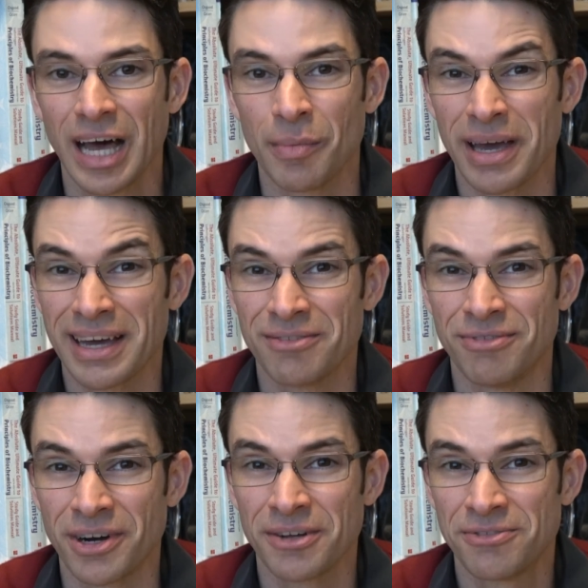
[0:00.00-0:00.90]
Um, I had
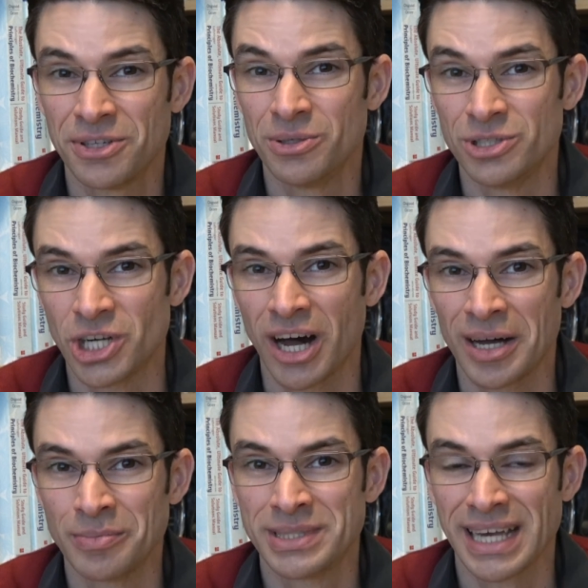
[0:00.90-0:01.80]
very few
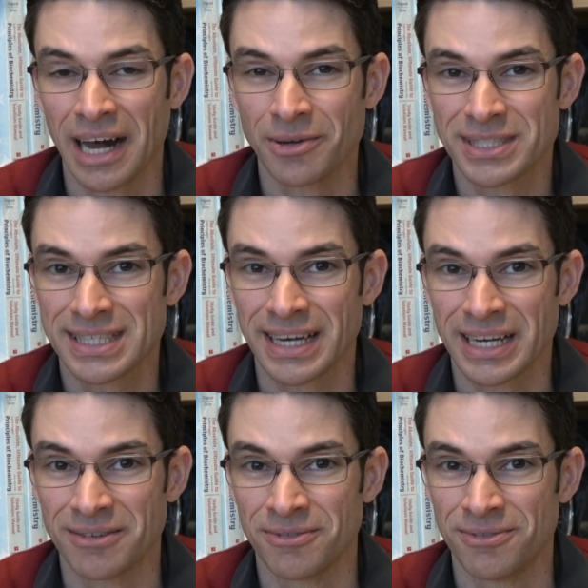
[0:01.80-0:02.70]
jobs
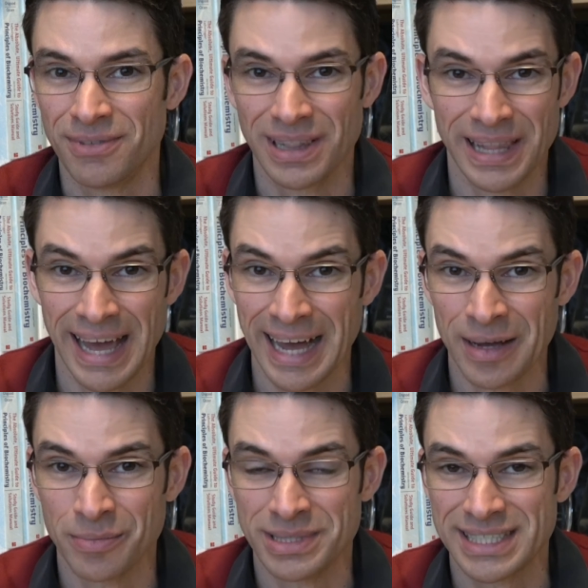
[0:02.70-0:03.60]
outside of
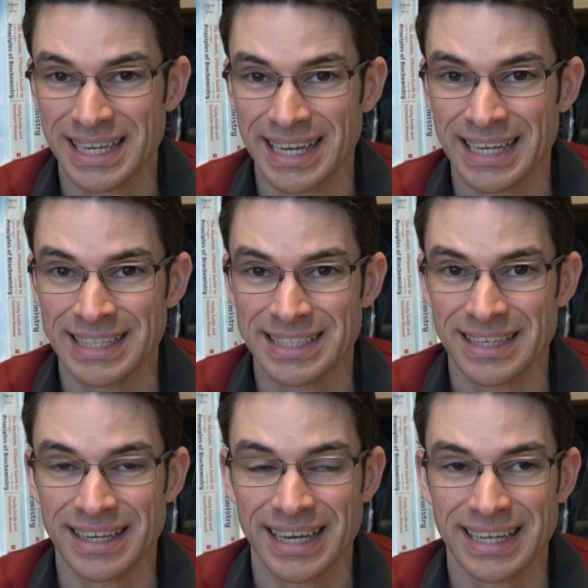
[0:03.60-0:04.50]
labs and
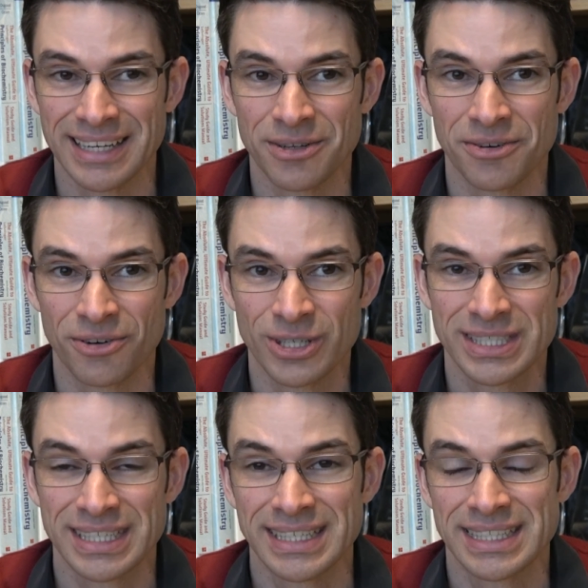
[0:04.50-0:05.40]
uh, and
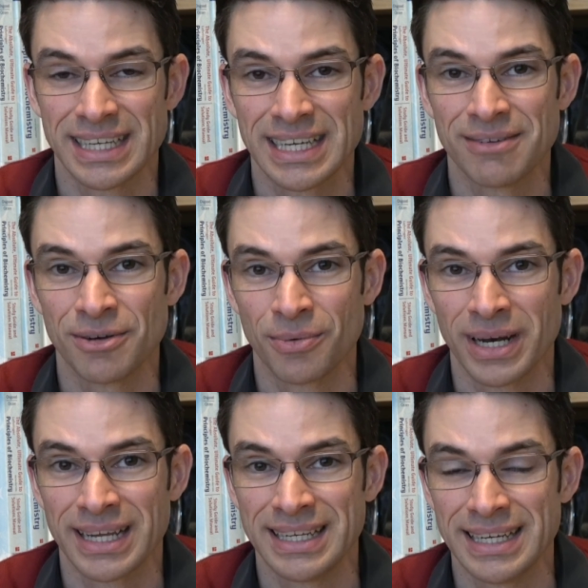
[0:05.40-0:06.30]
universities. Like even
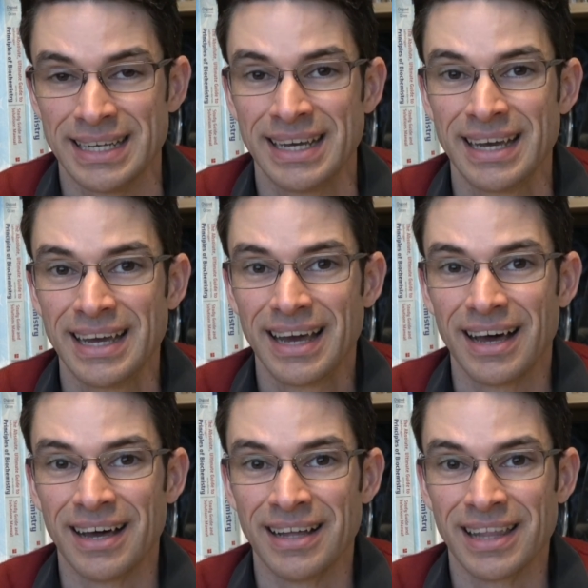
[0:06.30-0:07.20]
when I did
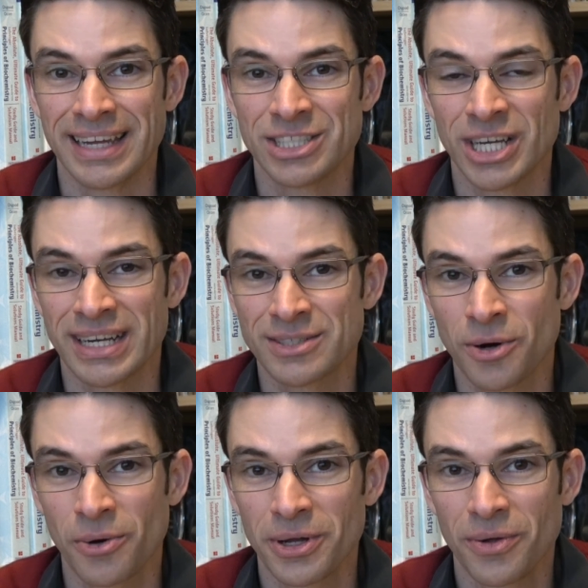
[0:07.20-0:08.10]
uh, like
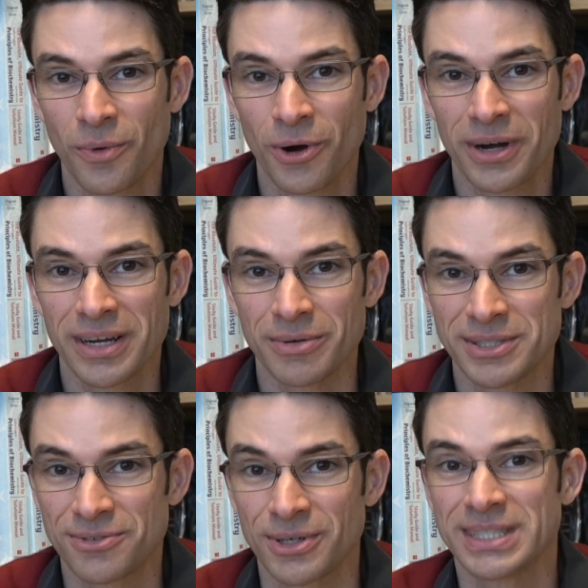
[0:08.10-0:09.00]
janitorial work work. It
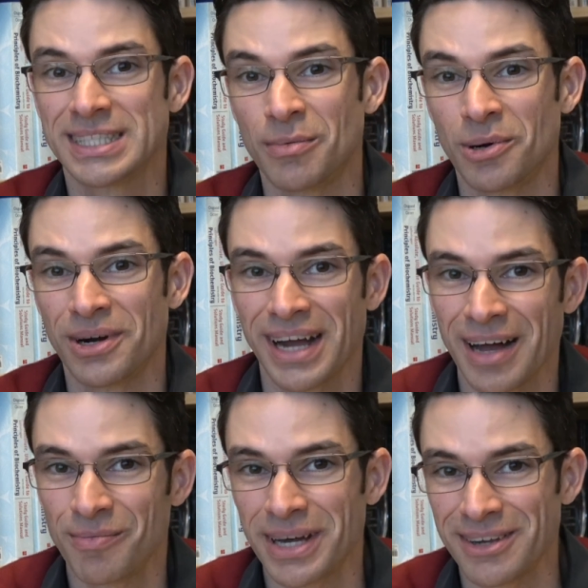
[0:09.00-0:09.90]
was for a summer
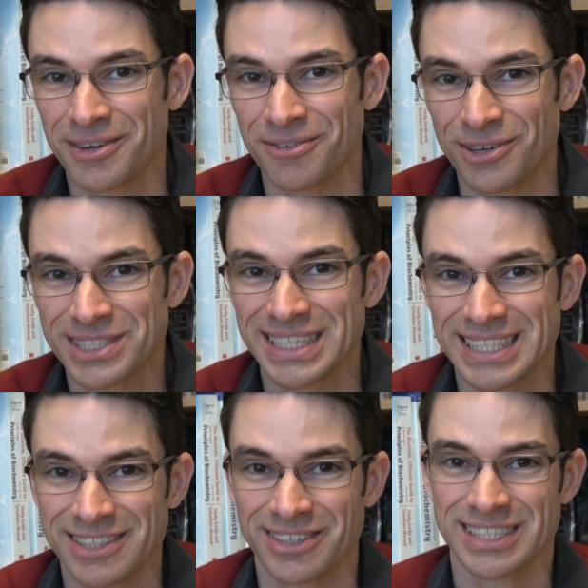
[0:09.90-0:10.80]
at my
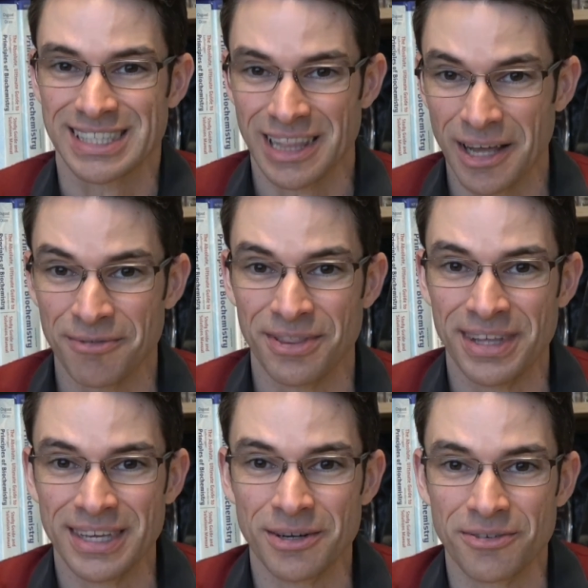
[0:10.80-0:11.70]
university, so I just loved
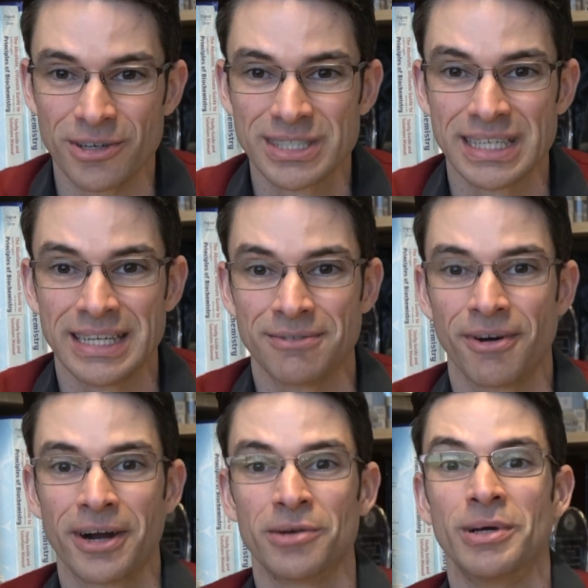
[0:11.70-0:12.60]
the university
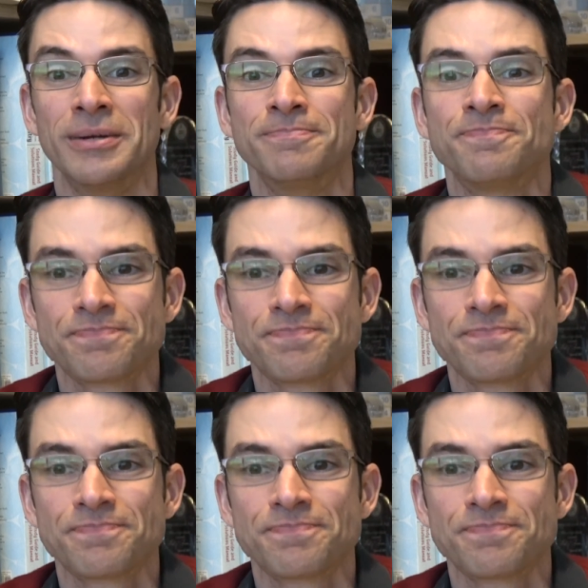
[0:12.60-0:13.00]
environment.